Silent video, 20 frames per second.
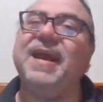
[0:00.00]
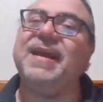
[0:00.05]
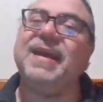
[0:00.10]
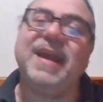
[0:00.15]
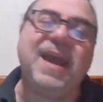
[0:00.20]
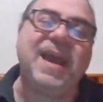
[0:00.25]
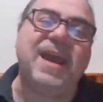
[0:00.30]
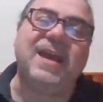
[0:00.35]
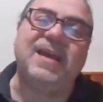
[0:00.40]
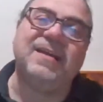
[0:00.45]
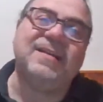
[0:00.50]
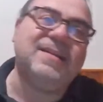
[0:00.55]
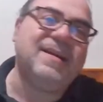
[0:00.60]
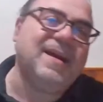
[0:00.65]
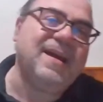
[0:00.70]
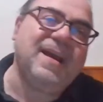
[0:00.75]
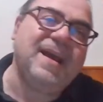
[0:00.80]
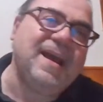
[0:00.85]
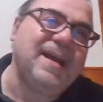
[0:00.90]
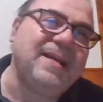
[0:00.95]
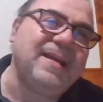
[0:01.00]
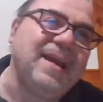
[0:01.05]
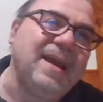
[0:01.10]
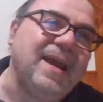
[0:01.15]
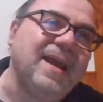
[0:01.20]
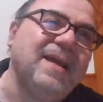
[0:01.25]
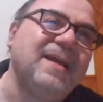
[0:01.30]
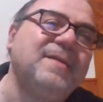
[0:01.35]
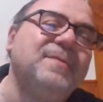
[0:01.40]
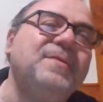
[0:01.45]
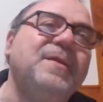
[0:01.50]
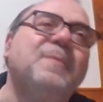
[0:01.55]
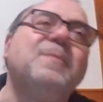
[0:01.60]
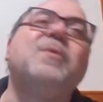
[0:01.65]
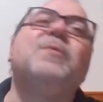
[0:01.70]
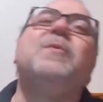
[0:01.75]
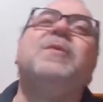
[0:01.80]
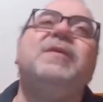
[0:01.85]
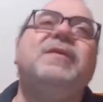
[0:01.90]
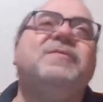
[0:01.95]
And I can't. I can't. And
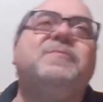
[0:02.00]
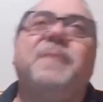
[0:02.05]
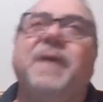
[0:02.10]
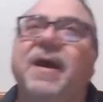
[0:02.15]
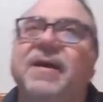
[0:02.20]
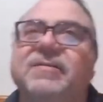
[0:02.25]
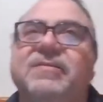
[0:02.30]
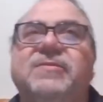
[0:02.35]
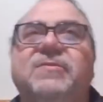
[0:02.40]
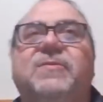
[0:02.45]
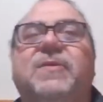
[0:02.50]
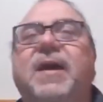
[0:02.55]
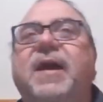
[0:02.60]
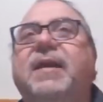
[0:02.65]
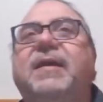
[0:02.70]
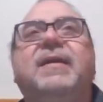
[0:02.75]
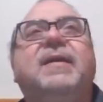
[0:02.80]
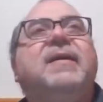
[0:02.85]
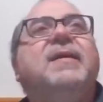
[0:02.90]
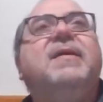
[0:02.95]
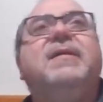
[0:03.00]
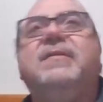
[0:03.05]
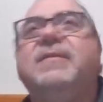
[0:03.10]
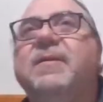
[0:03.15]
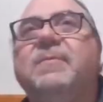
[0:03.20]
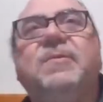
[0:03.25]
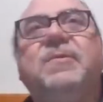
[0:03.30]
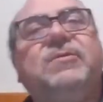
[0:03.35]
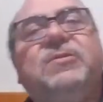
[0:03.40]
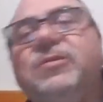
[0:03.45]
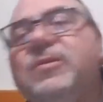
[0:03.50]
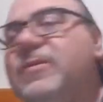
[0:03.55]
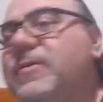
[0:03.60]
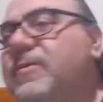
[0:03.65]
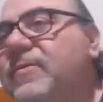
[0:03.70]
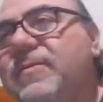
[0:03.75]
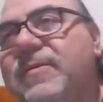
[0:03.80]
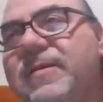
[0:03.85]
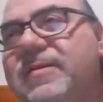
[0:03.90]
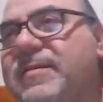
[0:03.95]
number one, he's passed away. Number
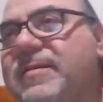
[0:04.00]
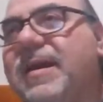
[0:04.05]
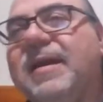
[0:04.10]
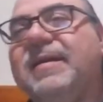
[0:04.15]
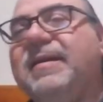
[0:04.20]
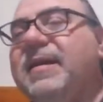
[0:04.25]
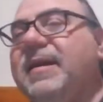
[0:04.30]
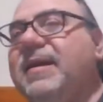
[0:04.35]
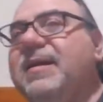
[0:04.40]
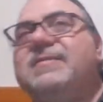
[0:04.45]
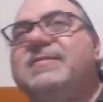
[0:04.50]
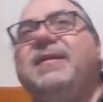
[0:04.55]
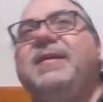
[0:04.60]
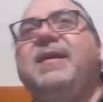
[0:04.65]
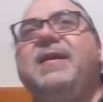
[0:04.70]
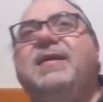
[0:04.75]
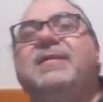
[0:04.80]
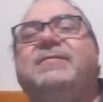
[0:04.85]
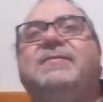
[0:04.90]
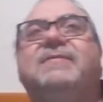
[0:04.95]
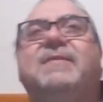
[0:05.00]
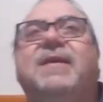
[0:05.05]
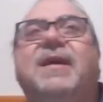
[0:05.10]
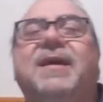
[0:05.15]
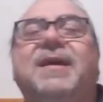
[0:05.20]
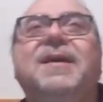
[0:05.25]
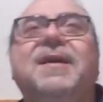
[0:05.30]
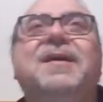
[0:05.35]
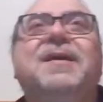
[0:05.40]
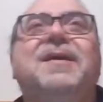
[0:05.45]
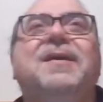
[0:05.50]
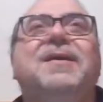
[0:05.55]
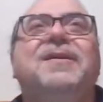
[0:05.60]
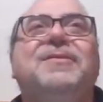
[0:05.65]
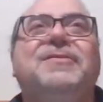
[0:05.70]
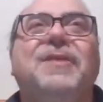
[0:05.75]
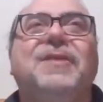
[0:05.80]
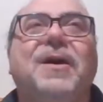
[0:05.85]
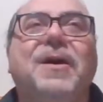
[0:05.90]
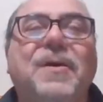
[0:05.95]
two, he's got kids. I can't do that.
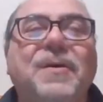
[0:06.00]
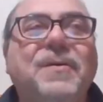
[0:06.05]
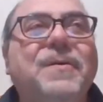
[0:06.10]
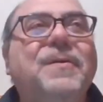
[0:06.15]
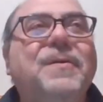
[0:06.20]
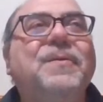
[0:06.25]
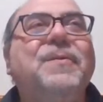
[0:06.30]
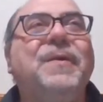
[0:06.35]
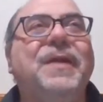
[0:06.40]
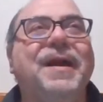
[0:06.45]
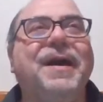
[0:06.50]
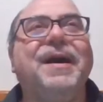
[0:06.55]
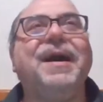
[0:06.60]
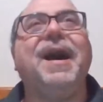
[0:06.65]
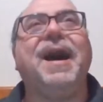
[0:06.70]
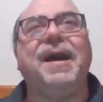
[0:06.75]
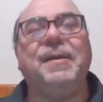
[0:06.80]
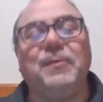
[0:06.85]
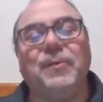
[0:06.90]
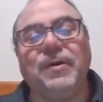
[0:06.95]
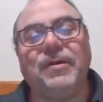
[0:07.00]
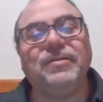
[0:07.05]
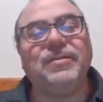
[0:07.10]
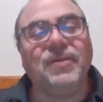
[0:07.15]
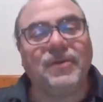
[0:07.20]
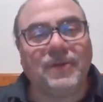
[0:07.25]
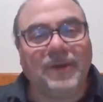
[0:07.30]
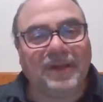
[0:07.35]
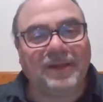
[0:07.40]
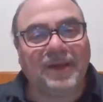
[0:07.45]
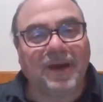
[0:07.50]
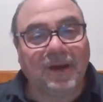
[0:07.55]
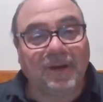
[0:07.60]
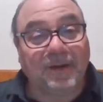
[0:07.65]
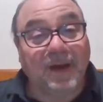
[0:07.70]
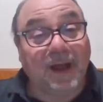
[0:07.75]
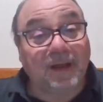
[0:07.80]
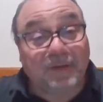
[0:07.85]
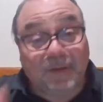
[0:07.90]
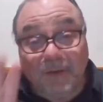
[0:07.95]
So what I will do it,
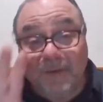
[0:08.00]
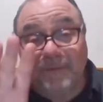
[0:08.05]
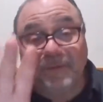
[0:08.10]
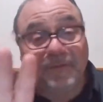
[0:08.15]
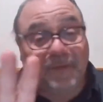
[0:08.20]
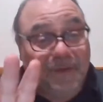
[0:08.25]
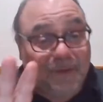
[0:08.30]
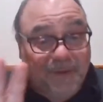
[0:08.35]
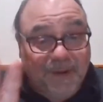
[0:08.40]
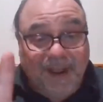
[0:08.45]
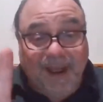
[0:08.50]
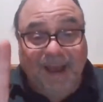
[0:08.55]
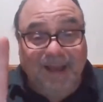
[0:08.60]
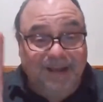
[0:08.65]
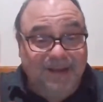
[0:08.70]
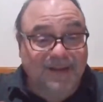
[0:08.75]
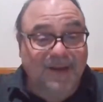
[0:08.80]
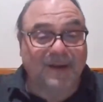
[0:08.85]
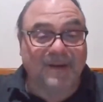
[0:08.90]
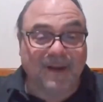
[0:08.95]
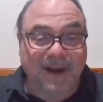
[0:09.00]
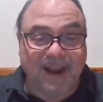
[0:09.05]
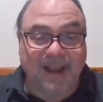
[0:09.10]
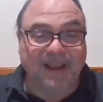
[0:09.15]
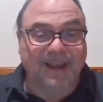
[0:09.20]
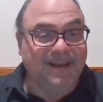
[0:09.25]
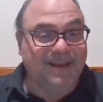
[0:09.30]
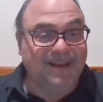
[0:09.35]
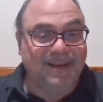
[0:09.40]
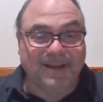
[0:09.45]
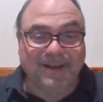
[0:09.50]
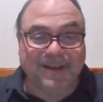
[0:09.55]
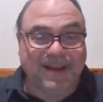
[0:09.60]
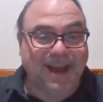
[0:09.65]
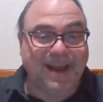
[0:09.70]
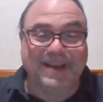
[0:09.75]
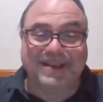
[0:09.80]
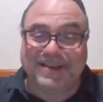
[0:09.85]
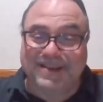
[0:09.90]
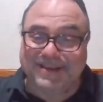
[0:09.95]
though. I'll do it for you guys, all right? You
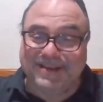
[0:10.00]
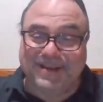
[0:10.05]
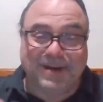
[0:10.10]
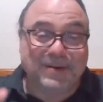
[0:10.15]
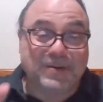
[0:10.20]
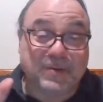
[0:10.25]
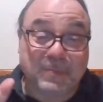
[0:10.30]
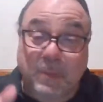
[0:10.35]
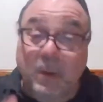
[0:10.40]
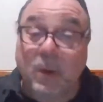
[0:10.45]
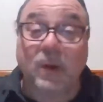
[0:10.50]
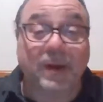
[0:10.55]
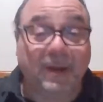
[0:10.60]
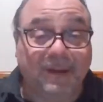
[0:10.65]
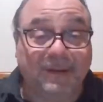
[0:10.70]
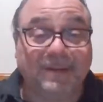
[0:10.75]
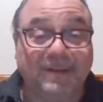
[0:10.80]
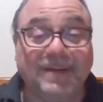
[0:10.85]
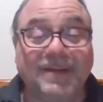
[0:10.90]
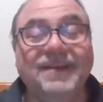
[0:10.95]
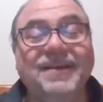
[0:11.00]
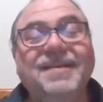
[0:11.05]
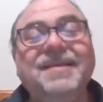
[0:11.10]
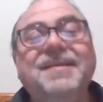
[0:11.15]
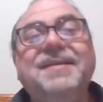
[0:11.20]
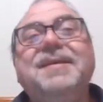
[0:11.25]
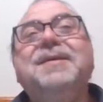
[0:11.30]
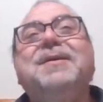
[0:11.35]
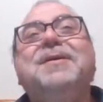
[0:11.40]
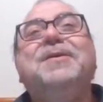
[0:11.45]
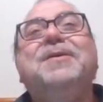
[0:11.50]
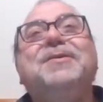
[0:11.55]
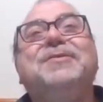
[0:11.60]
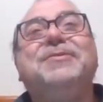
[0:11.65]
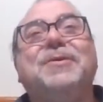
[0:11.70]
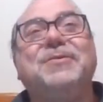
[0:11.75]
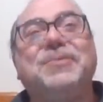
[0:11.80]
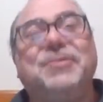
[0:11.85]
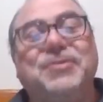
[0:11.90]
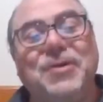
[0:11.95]
guys are spoiled.
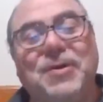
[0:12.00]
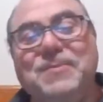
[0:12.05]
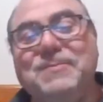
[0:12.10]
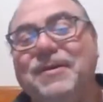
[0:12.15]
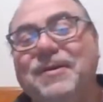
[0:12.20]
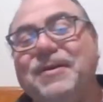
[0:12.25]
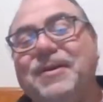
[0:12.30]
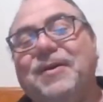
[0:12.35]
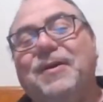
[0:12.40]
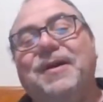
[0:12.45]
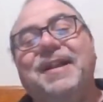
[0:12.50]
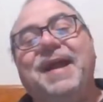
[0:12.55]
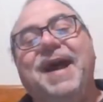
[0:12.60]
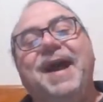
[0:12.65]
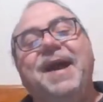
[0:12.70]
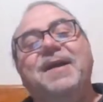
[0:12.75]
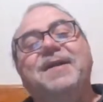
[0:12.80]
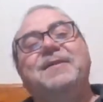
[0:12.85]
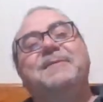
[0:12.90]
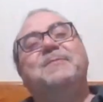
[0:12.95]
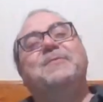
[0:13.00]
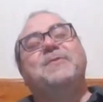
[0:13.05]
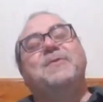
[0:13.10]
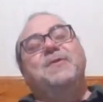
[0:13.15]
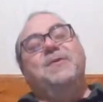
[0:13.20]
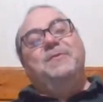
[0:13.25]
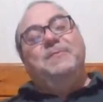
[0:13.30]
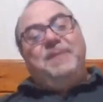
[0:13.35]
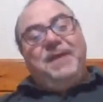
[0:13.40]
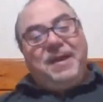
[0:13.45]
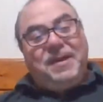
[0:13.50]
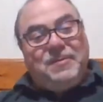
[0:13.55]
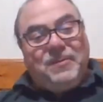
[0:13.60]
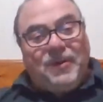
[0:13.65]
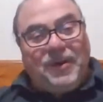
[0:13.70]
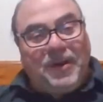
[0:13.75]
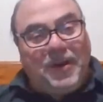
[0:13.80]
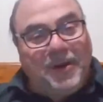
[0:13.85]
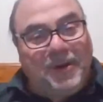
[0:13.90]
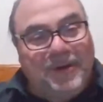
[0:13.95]
So Joe Murdo and I are in the room, and
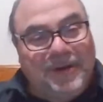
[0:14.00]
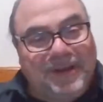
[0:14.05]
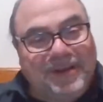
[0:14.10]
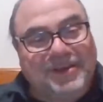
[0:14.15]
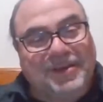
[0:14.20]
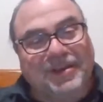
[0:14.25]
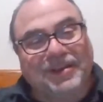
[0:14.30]
we're going to